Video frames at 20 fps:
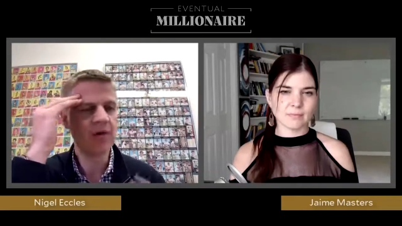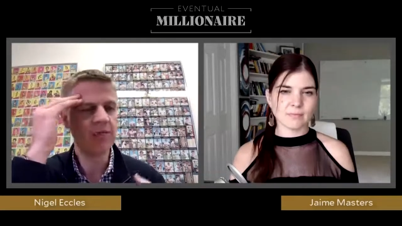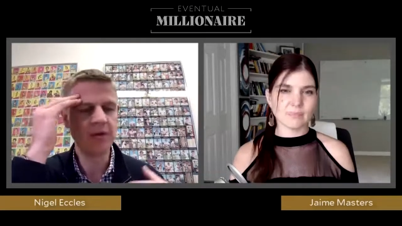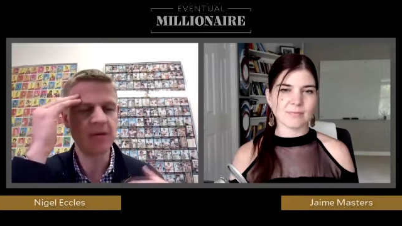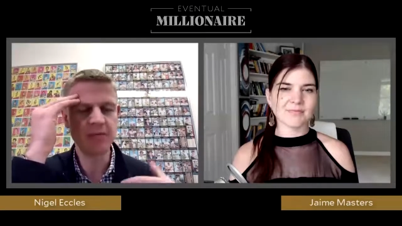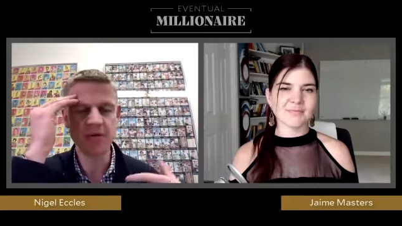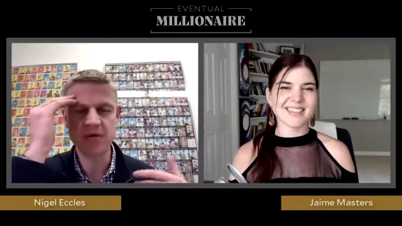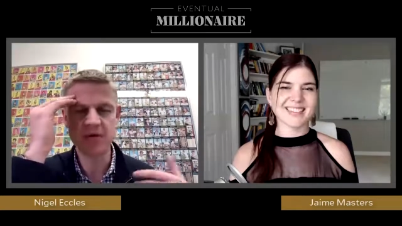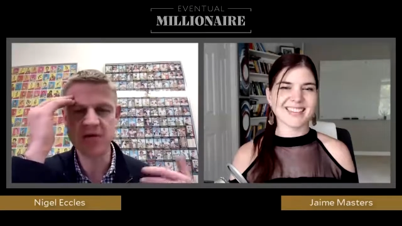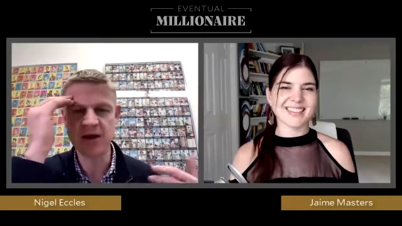
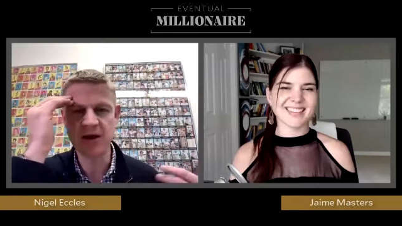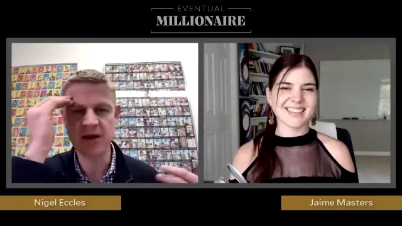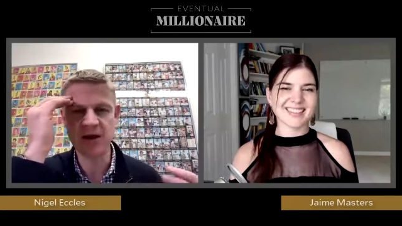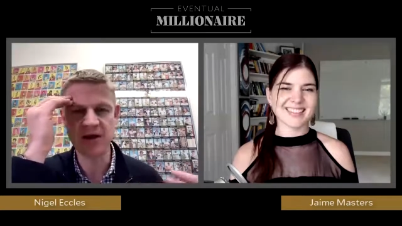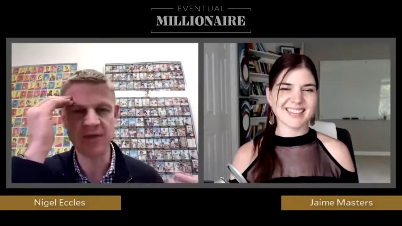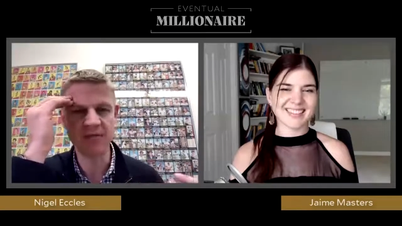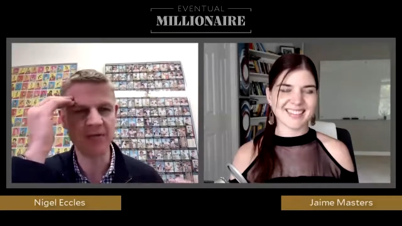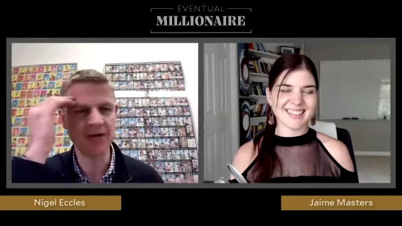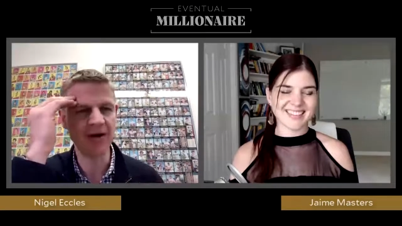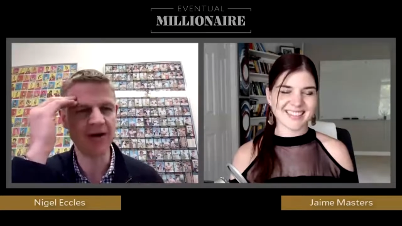Speaker 1: People are
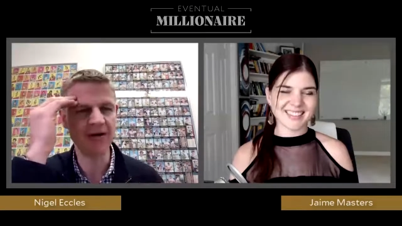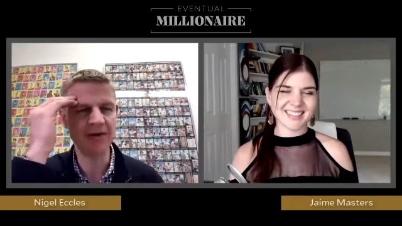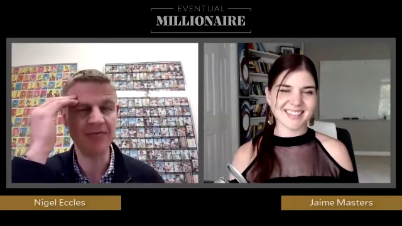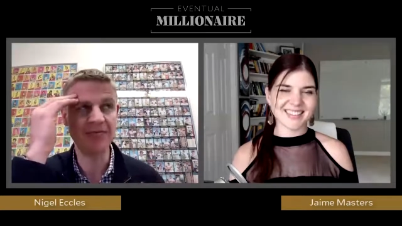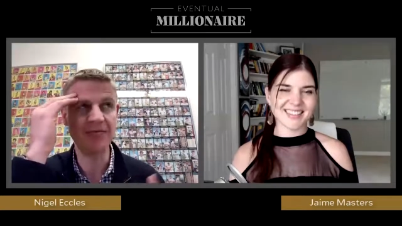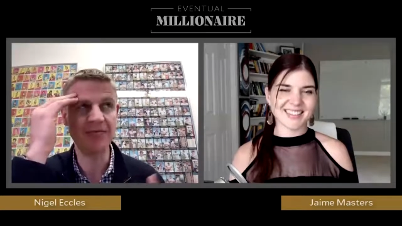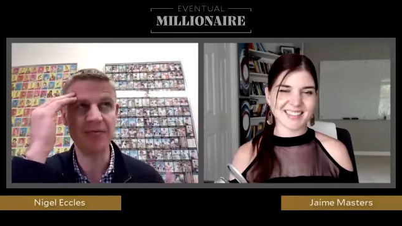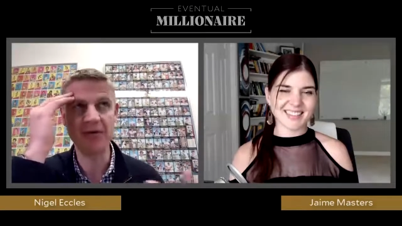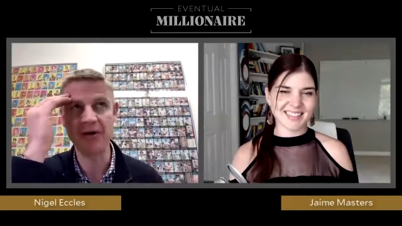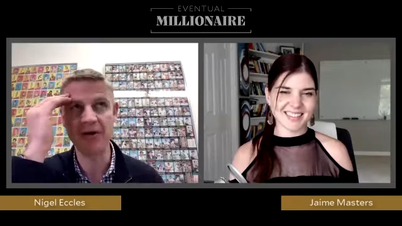chatting
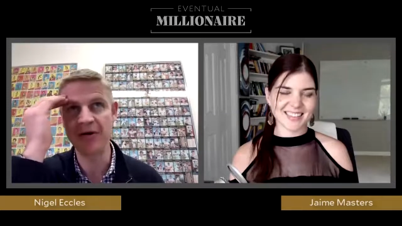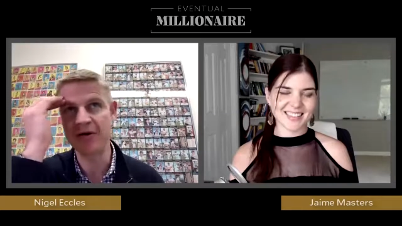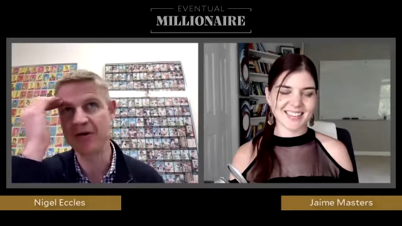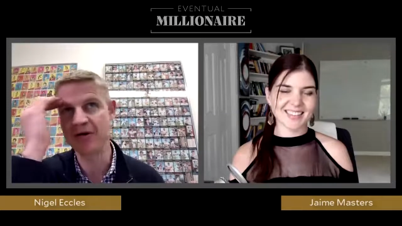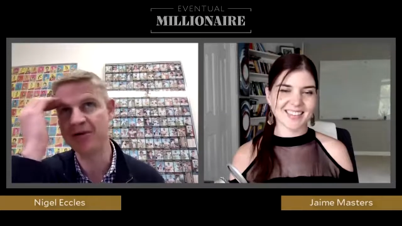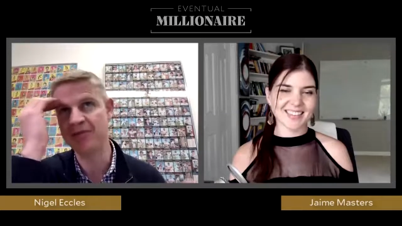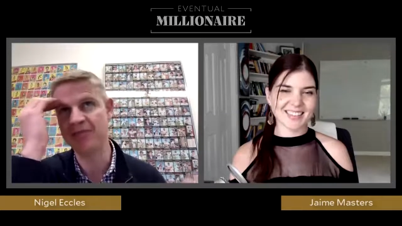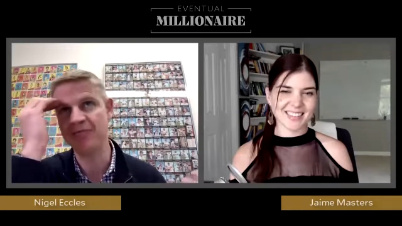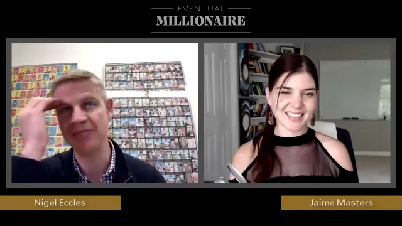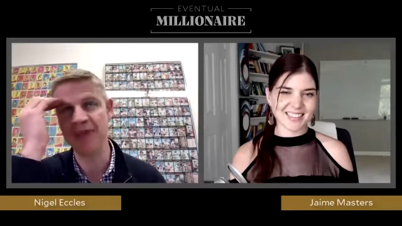about
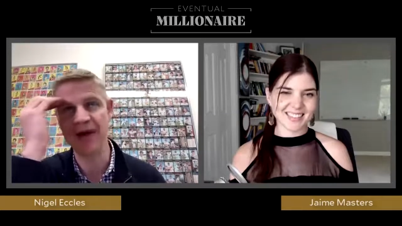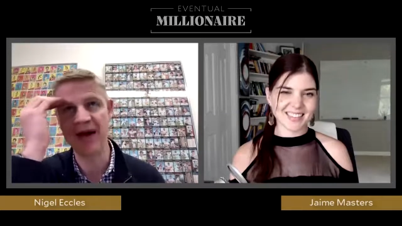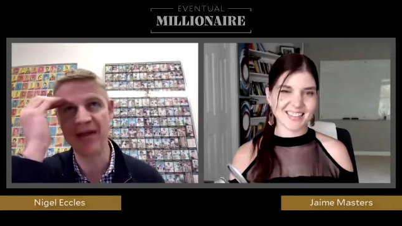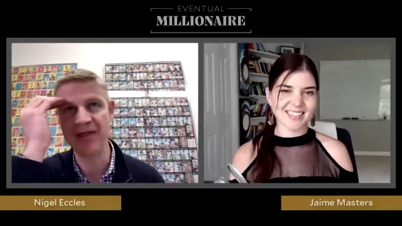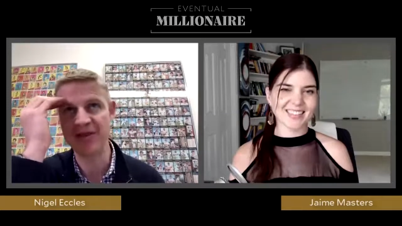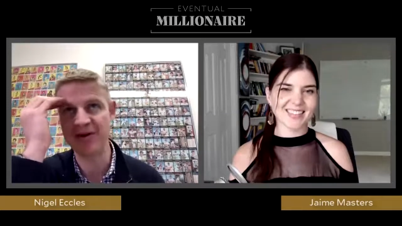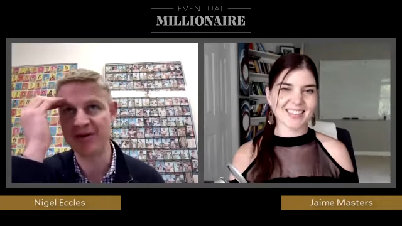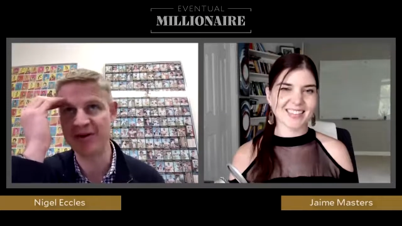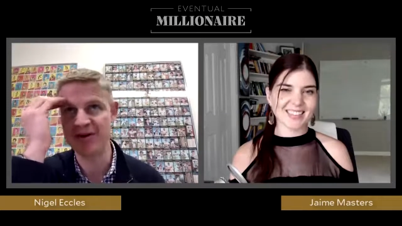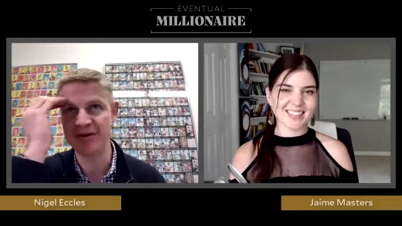work,
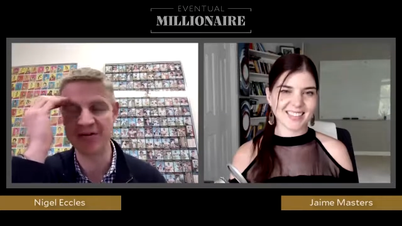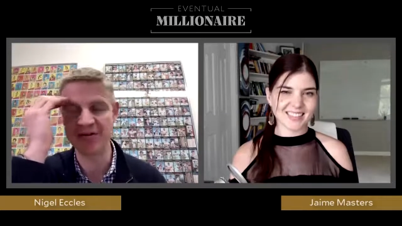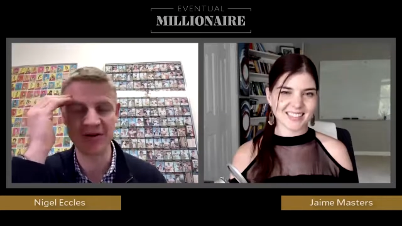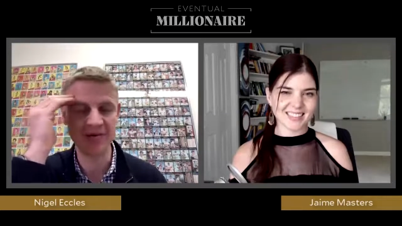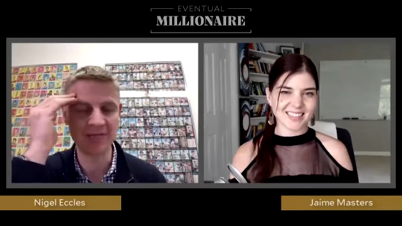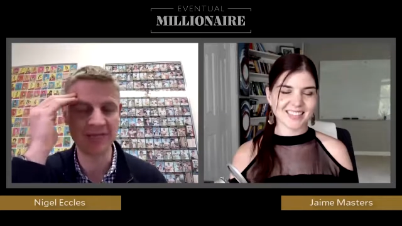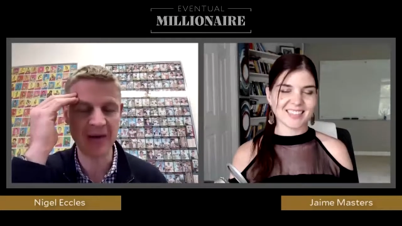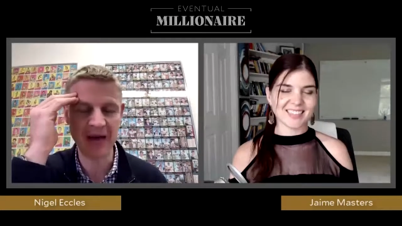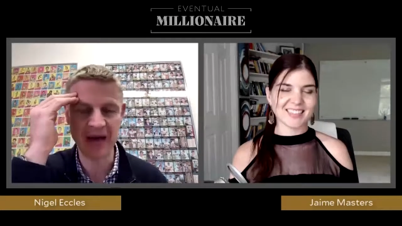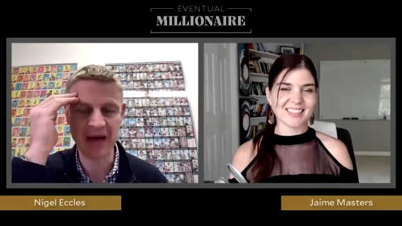weather,
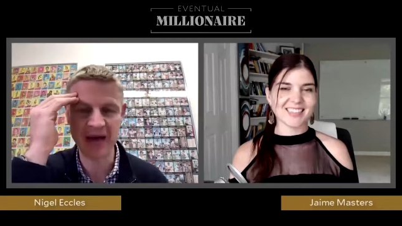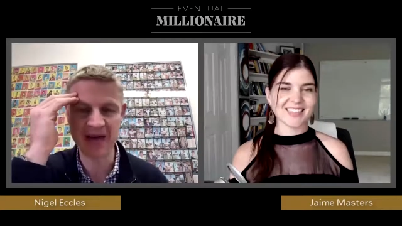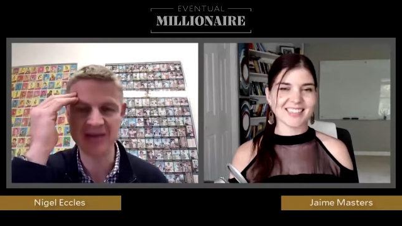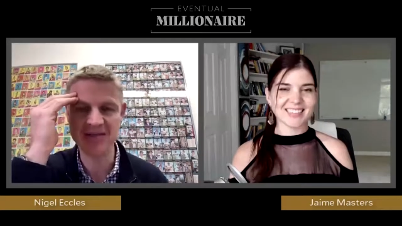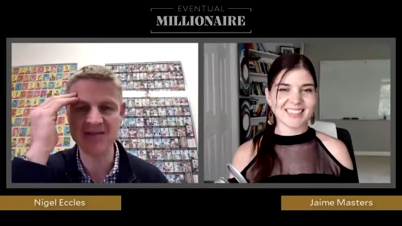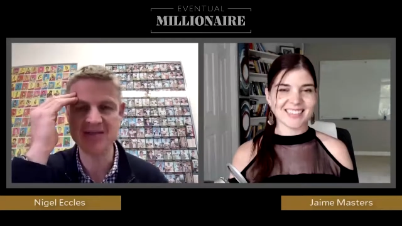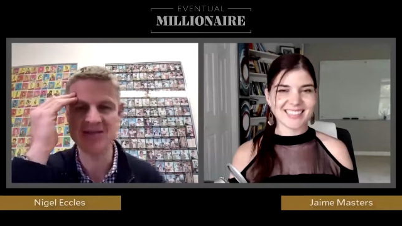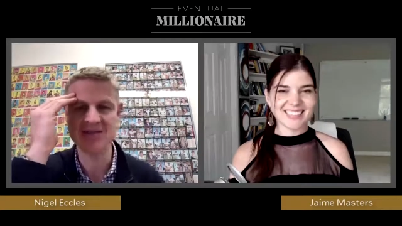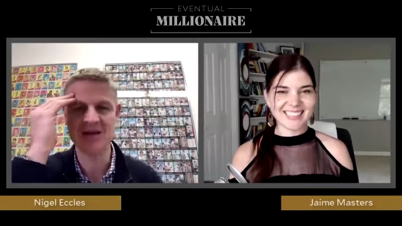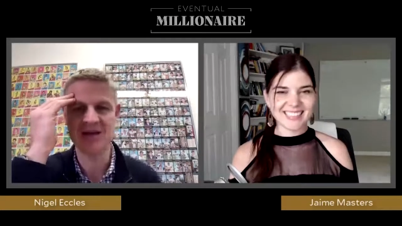their
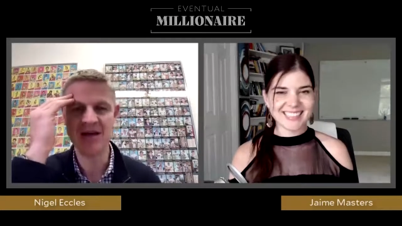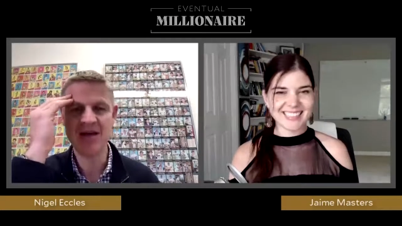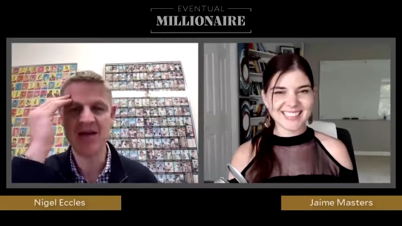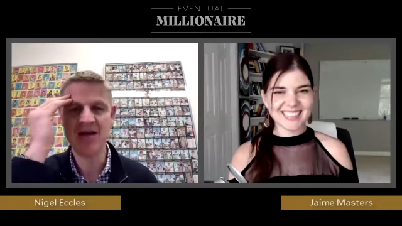pets,